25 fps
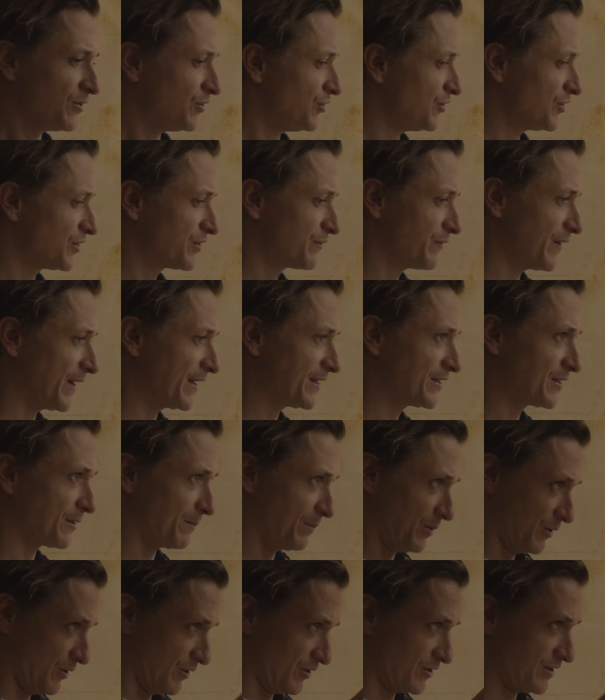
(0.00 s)
you just face
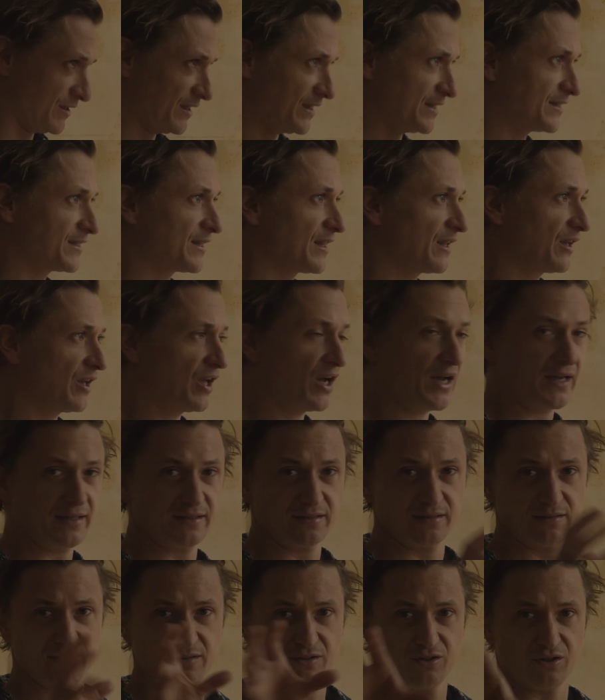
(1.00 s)
the person into the
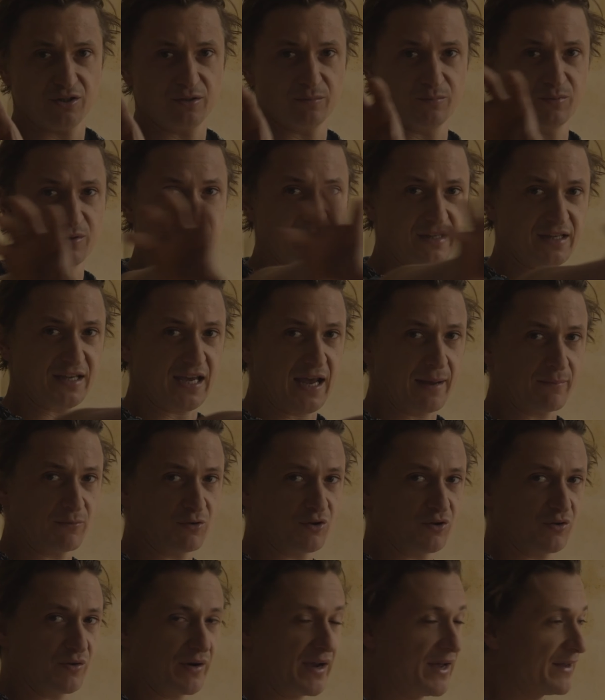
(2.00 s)
light. You can bring the
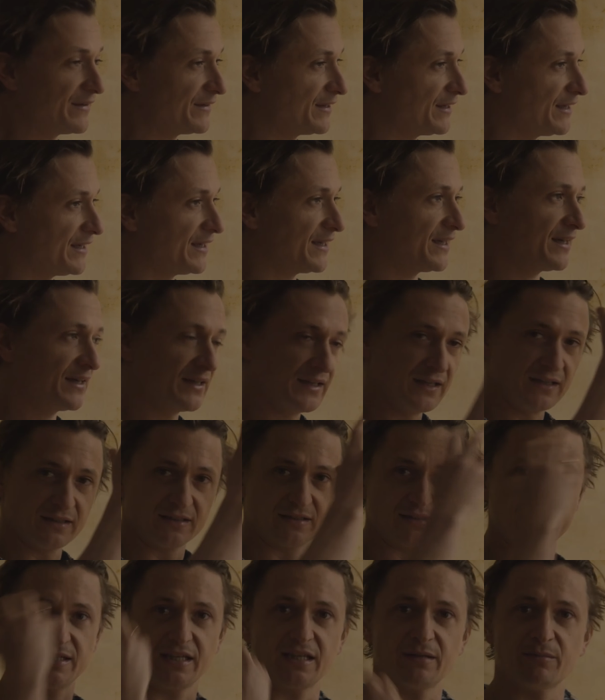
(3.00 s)
camera around here,
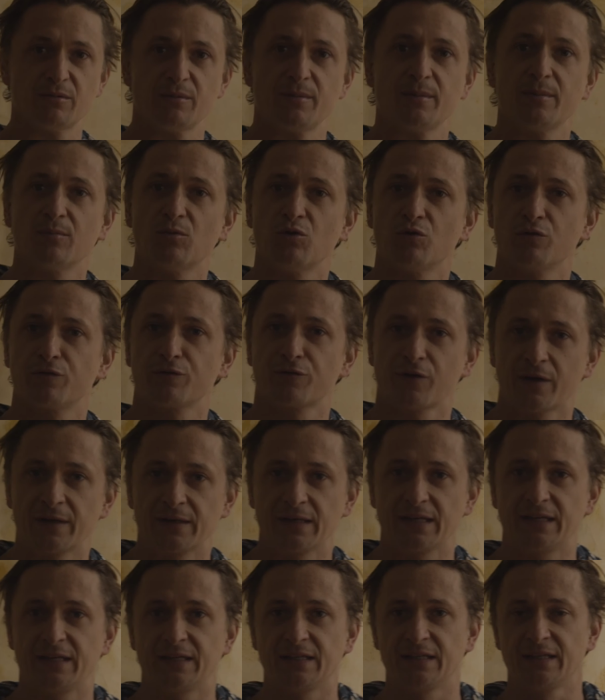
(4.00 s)
see them a bit more
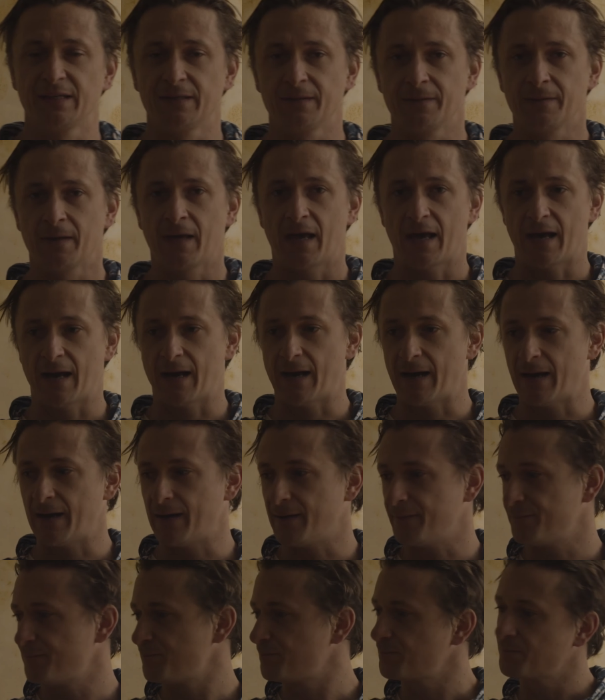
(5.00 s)
front lit.
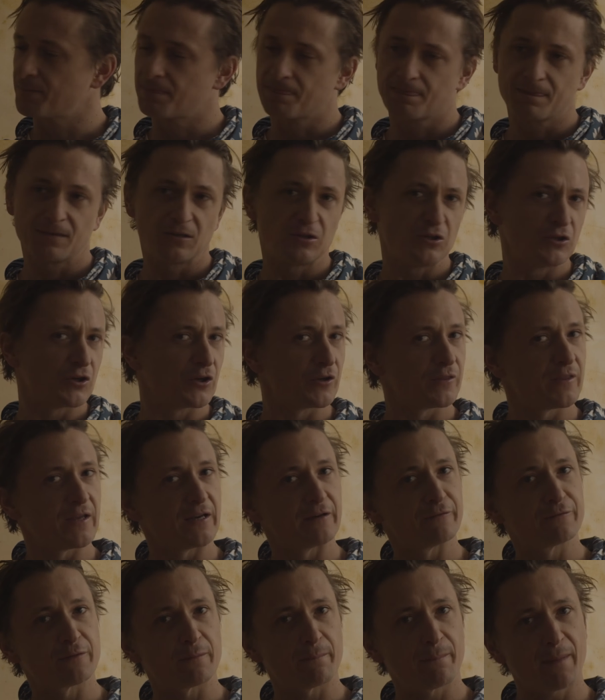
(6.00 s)
Um, you know,
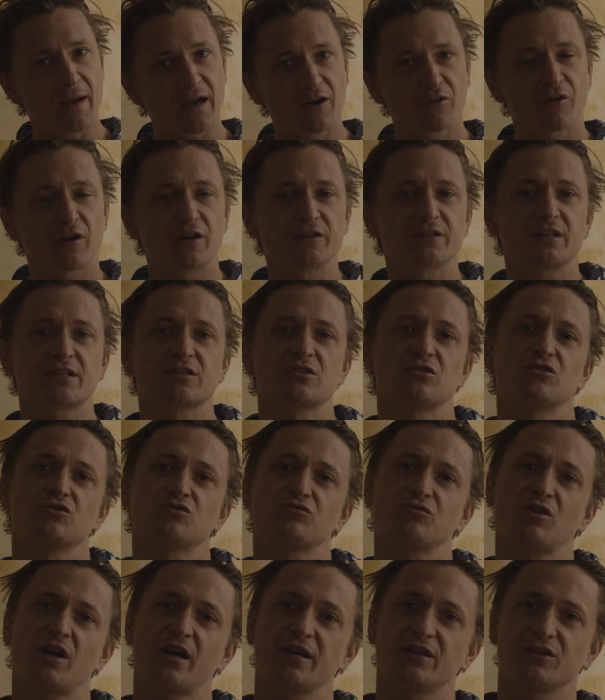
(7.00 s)
then if the background doesn't
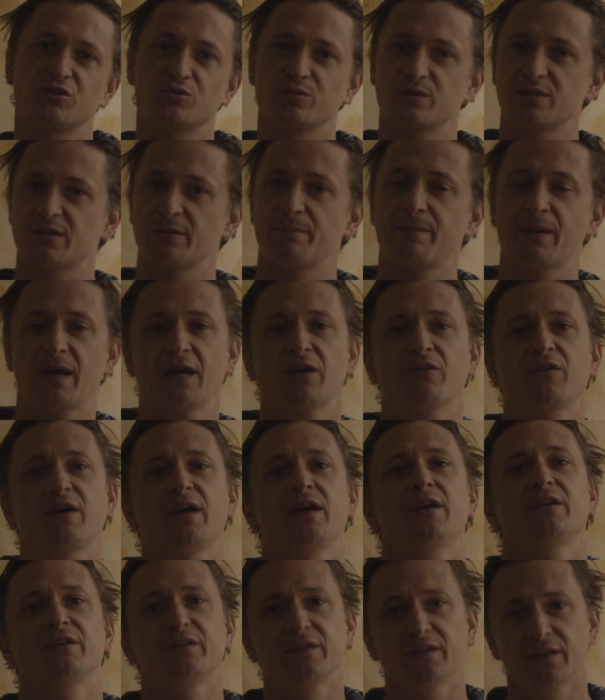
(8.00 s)
look right, you twist the
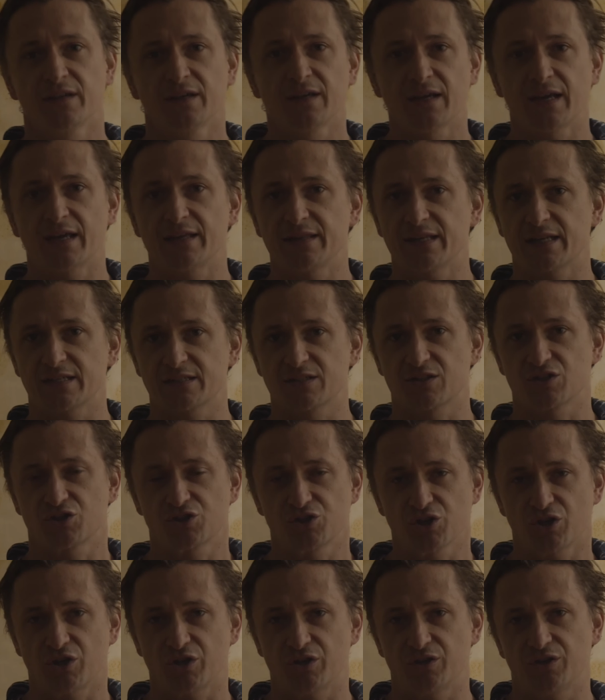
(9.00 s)
background, and that's the
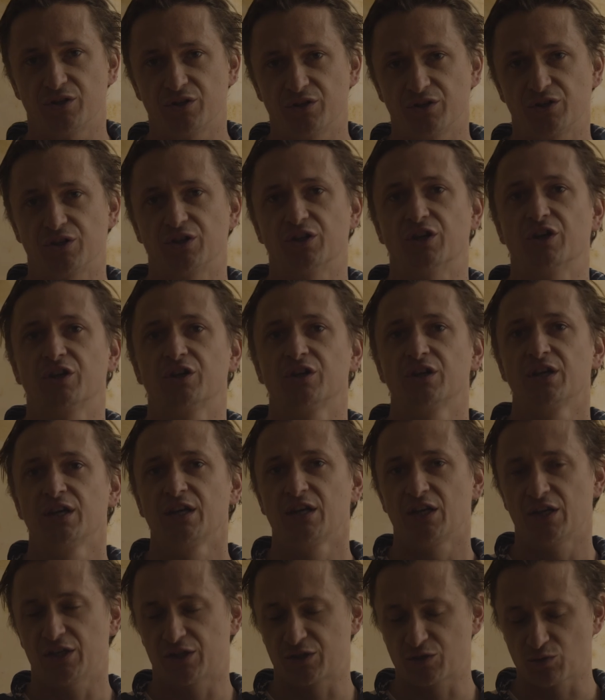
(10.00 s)
shot. You know,
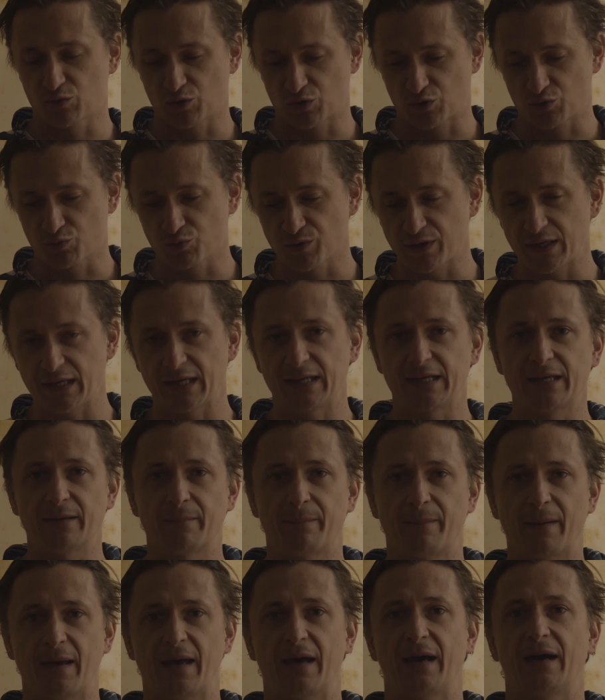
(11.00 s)
it's it's really
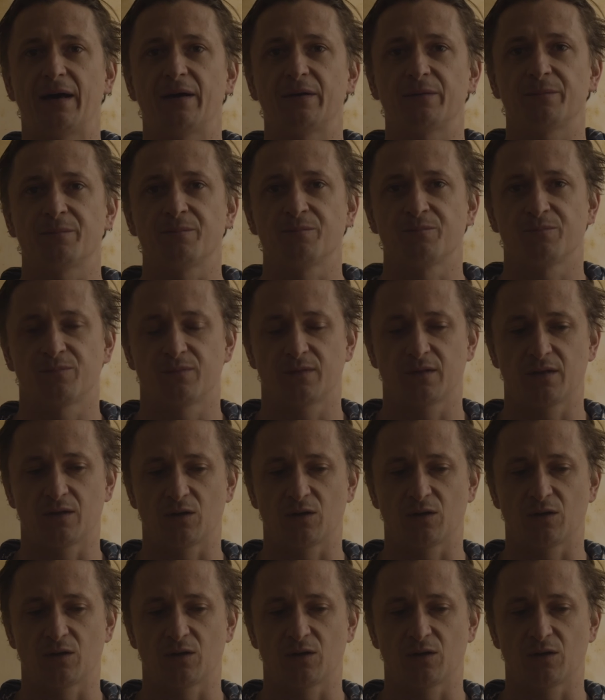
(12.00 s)
about